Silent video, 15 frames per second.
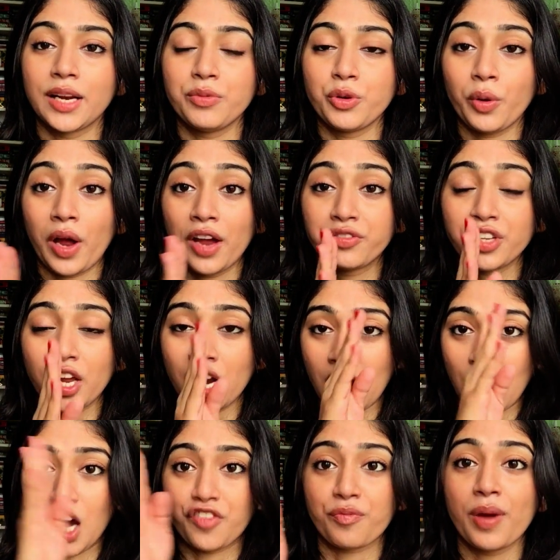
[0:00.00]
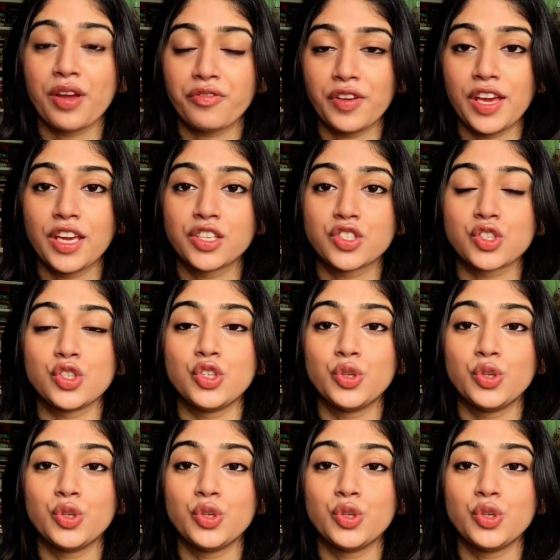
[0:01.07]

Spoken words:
I've done half my face